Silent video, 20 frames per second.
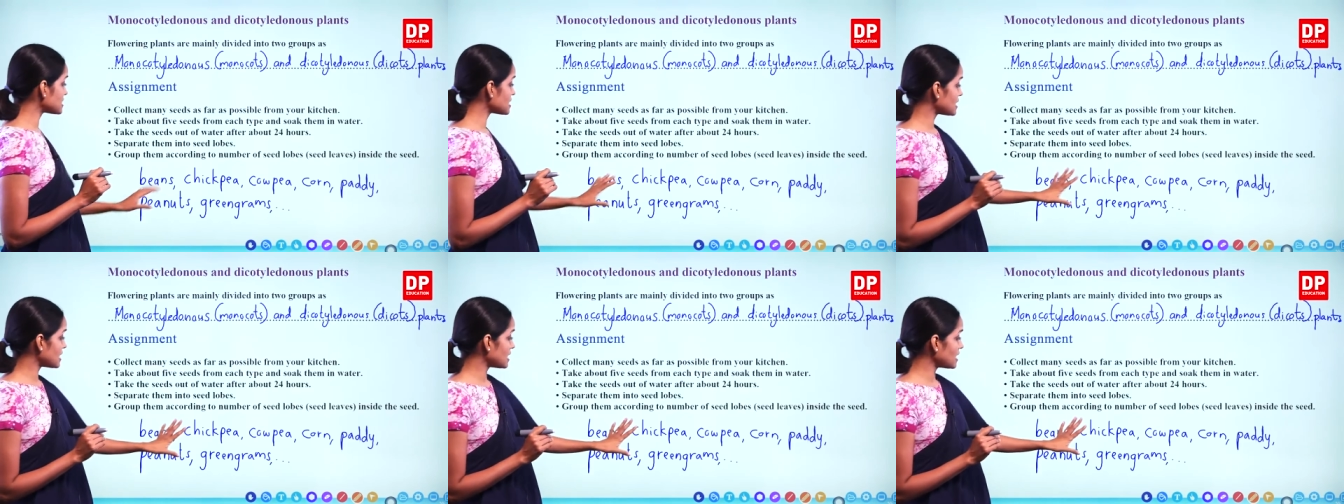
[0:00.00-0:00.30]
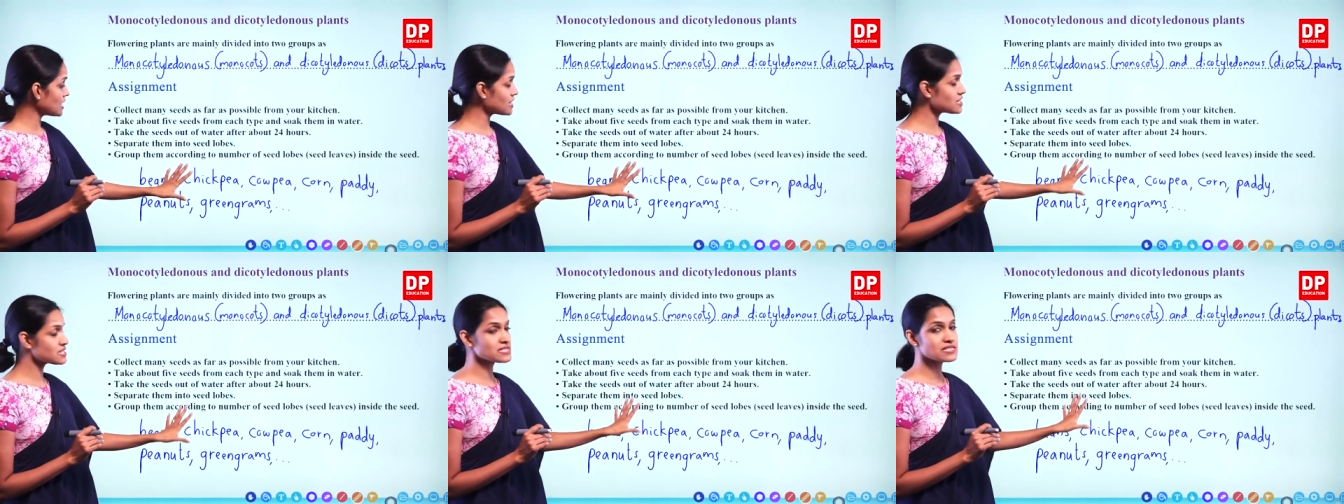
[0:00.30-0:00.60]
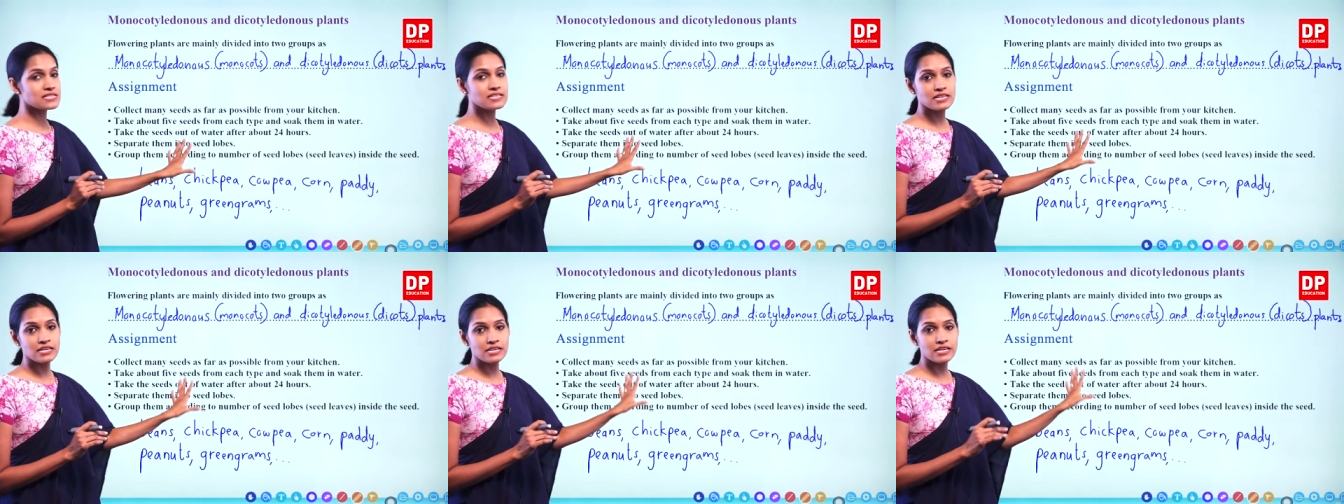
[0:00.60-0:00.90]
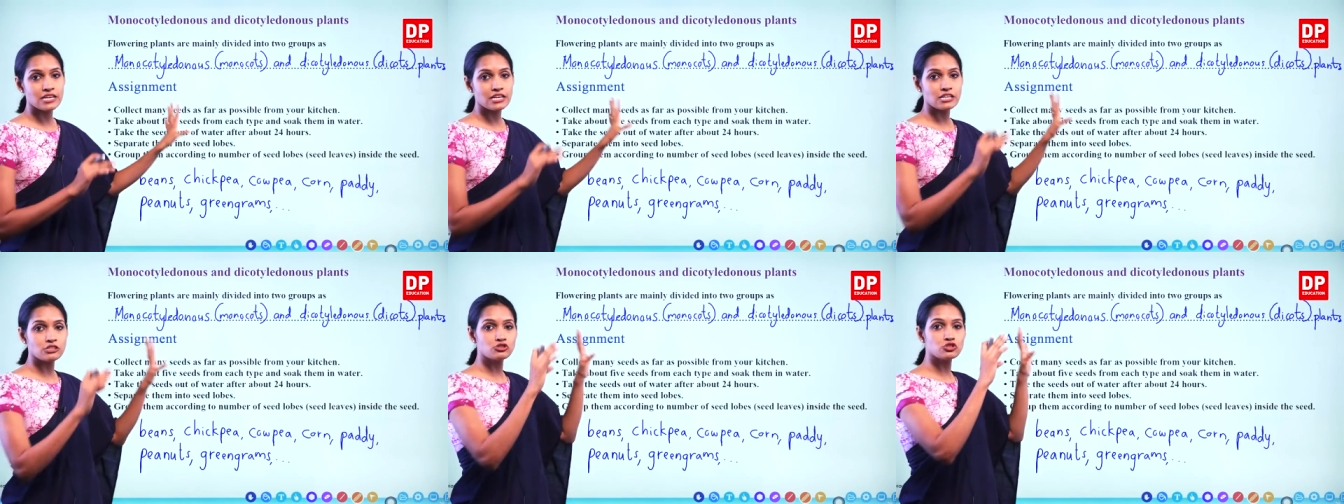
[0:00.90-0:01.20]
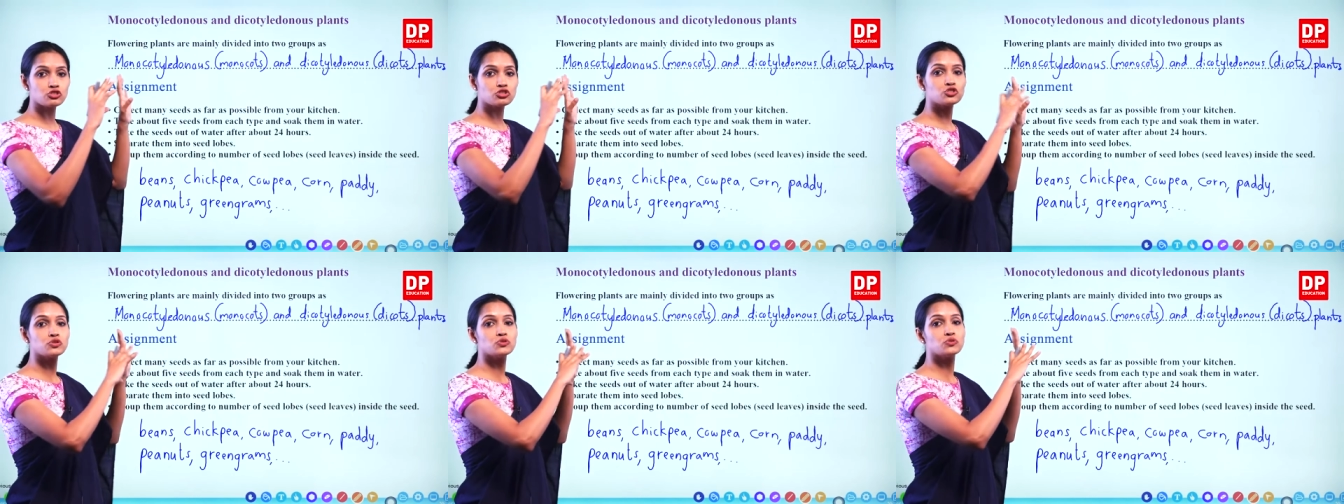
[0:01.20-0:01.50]
seeds
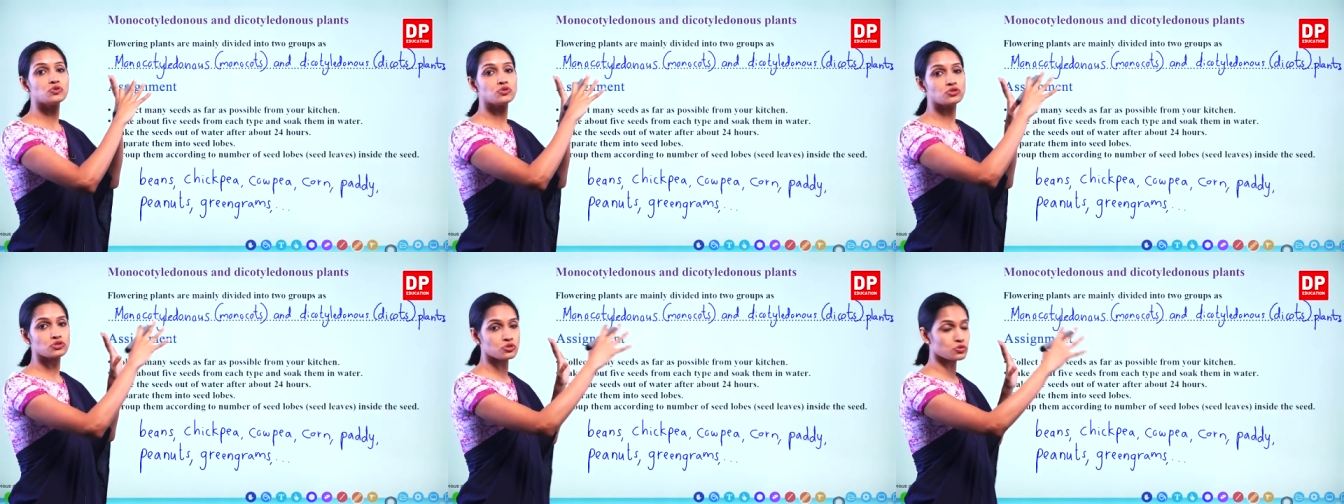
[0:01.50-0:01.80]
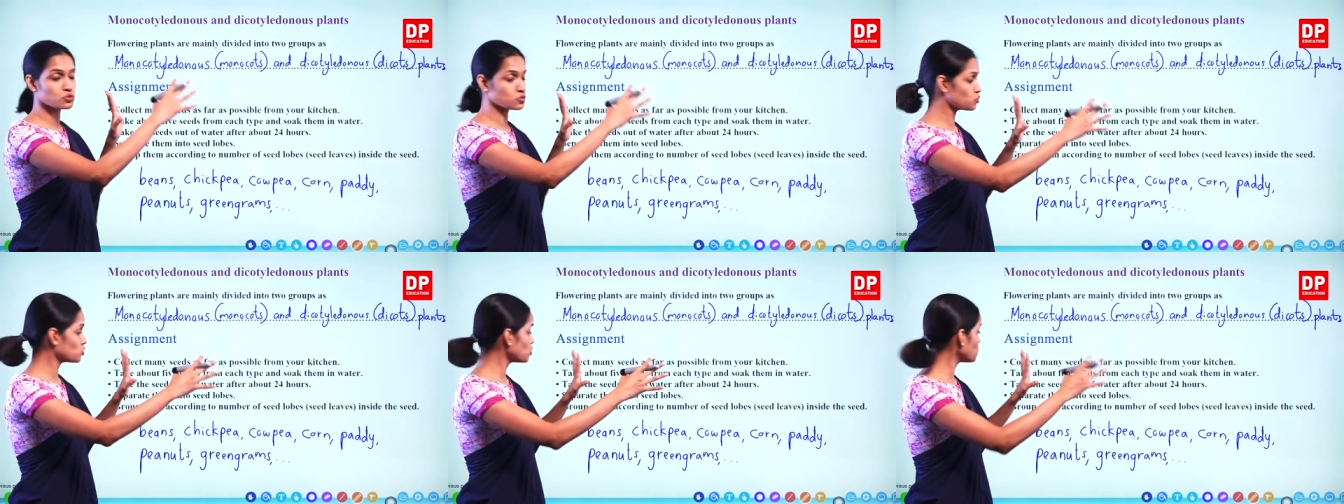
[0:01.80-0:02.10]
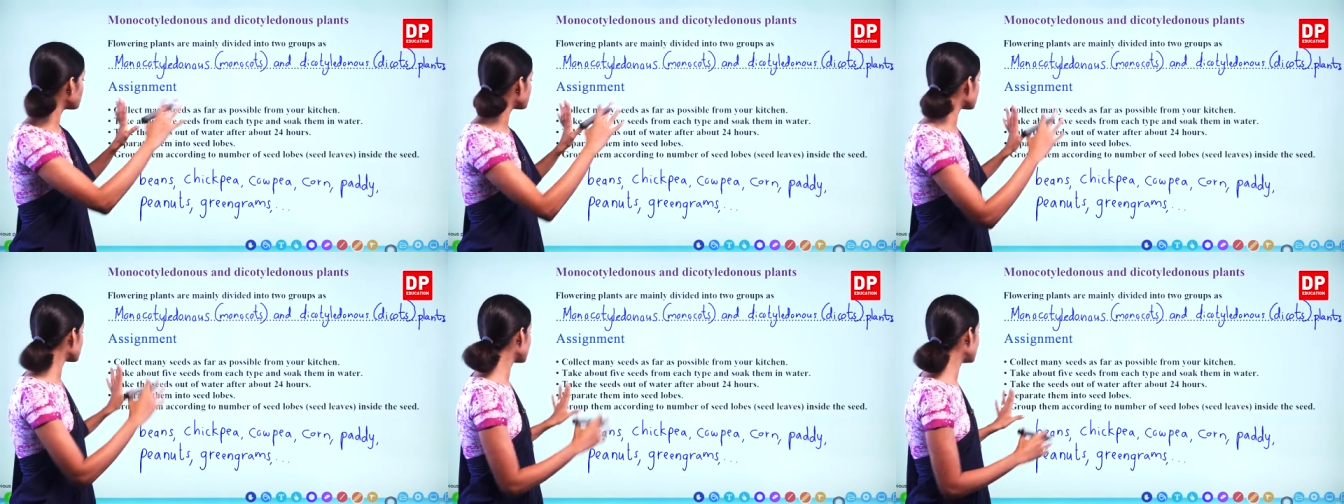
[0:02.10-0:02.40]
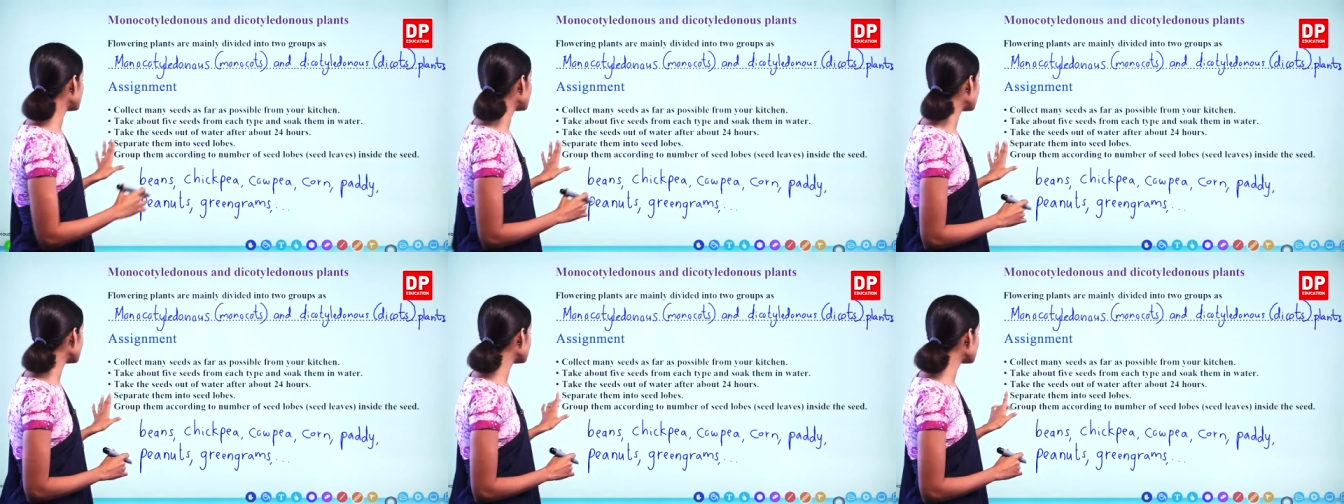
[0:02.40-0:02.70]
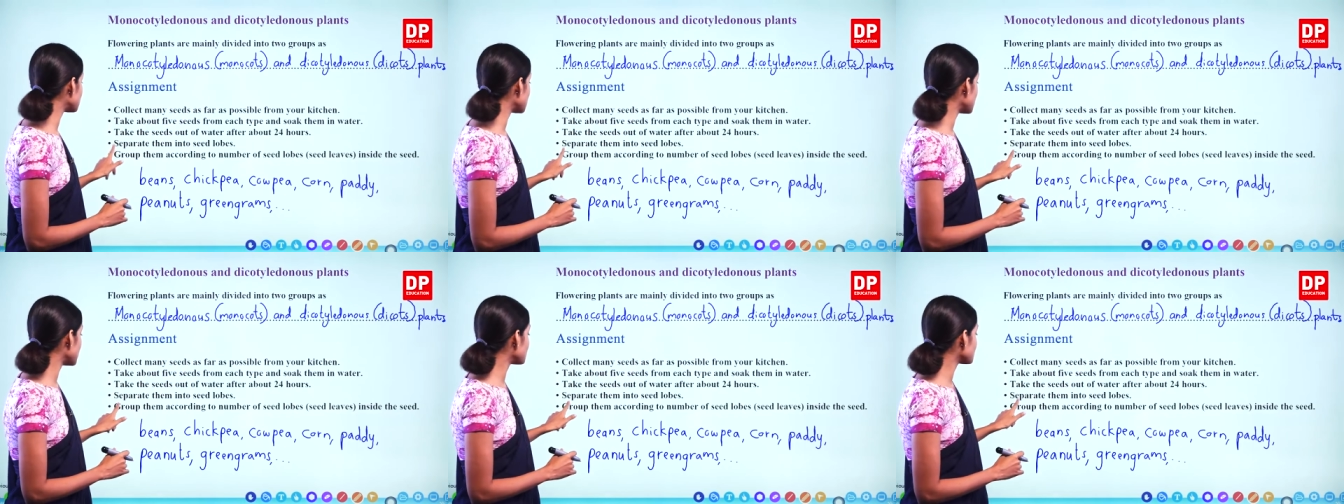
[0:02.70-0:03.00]
into two groups. Here it
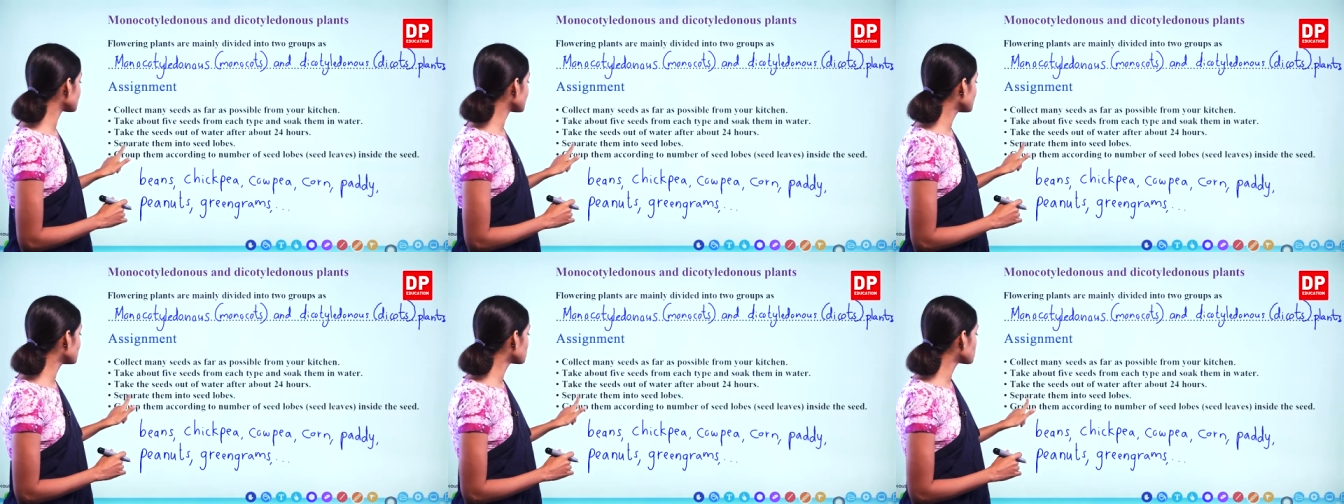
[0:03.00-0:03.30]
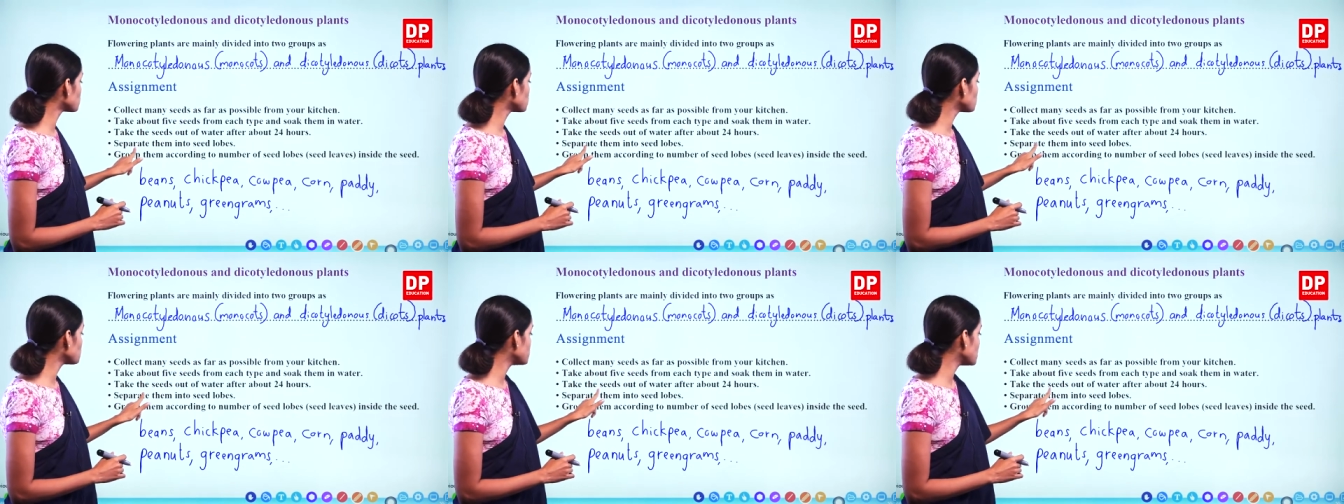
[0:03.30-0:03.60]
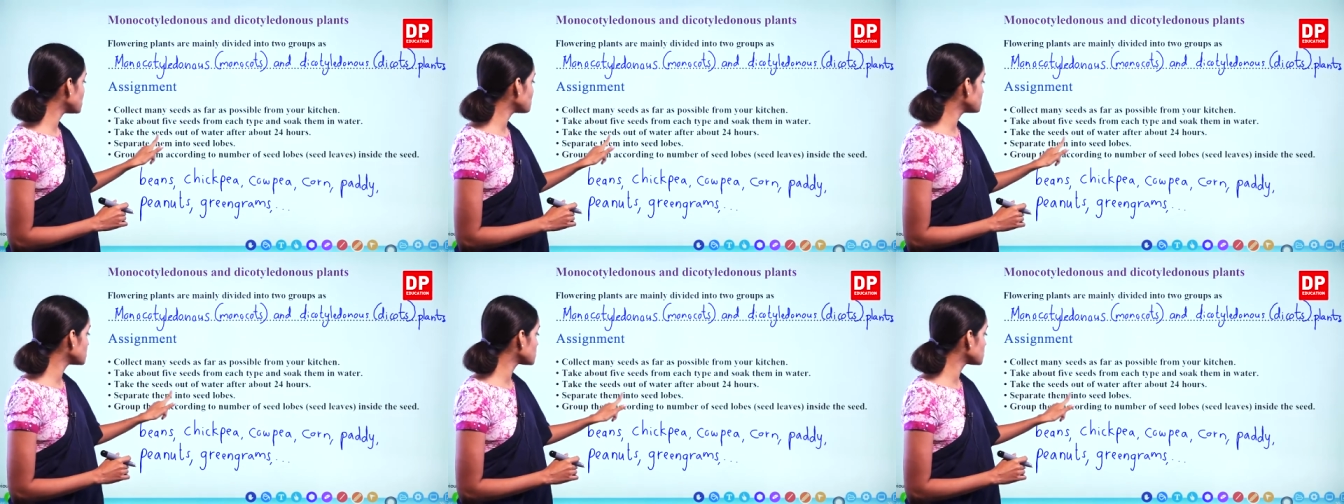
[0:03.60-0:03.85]
says group them